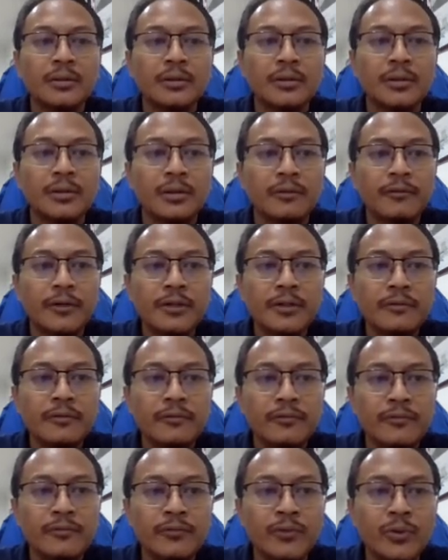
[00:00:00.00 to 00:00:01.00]
The
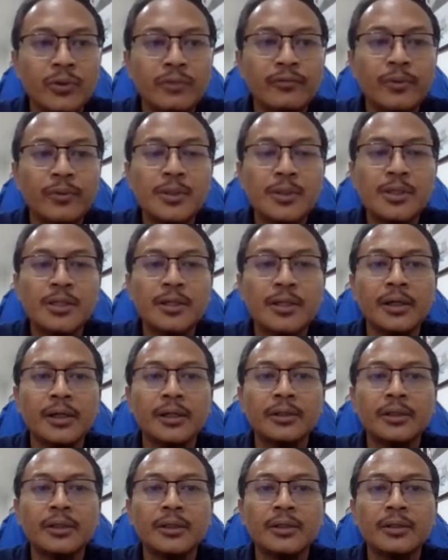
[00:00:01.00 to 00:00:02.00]
five-fold policy
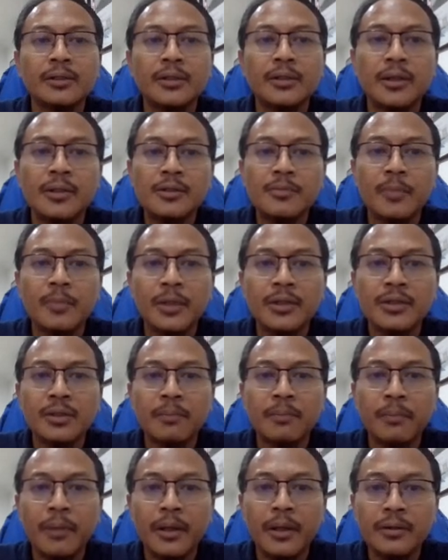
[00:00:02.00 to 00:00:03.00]
under the Age
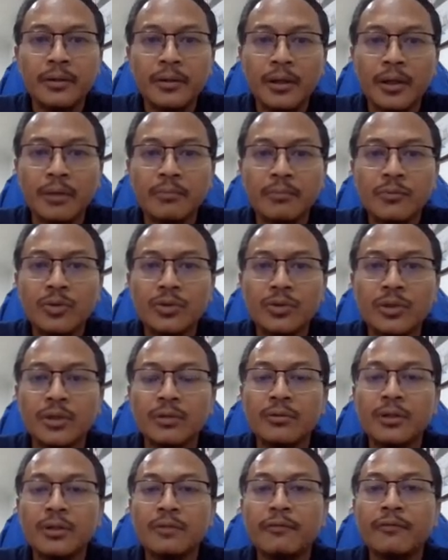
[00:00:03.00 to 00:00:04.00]
Management Plan aims to
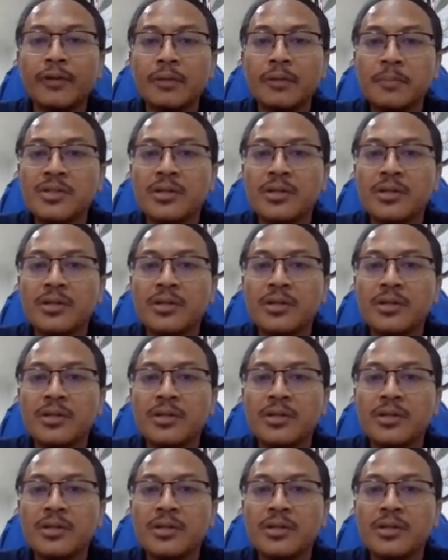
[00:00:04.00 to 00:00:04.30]
generate 5%